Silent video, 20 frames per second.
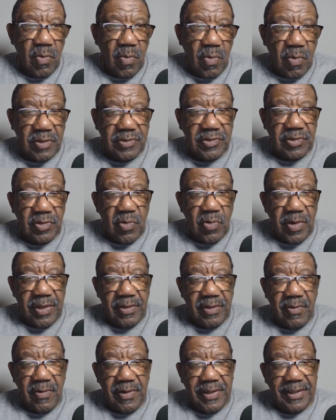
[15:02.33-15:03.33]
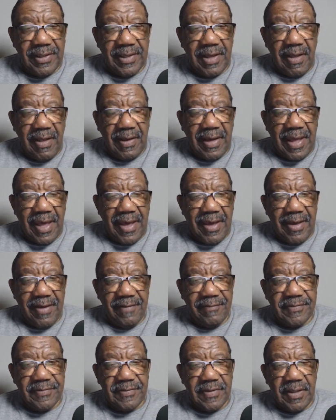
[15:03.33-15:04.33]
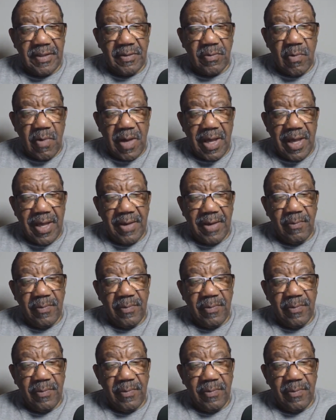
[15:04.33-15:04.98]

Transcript: what's going on in our lives and why